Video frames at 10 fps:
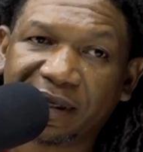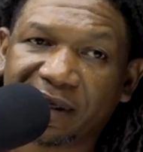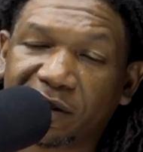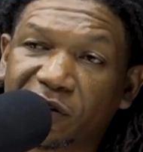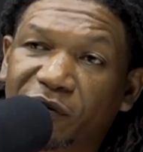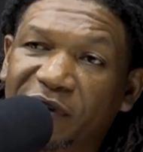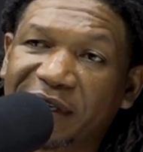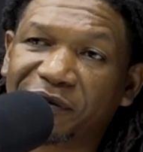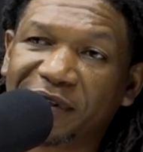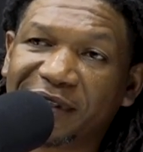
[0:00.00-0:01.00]
Or
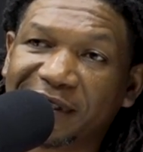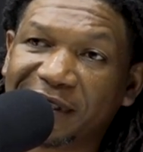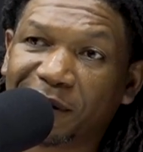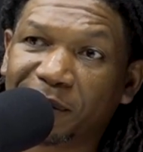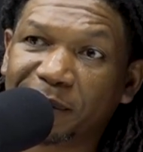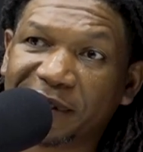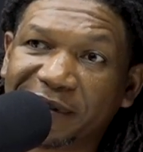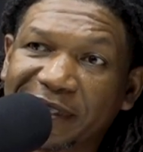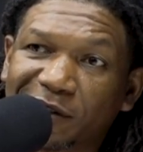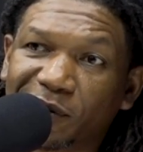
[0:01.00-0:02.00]
survival. You need a woman,
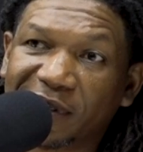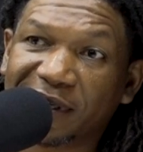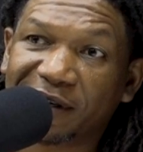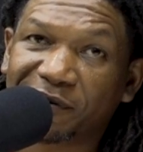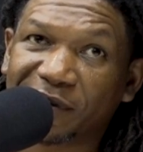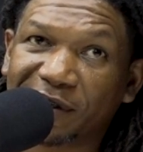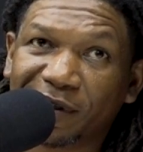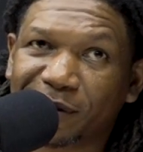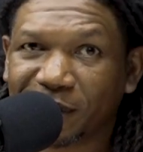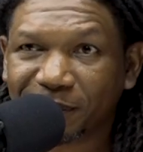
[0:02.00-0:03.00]
right? So you got to
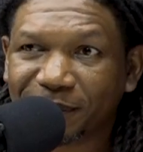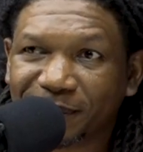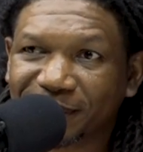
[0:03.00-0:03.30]
figure out something.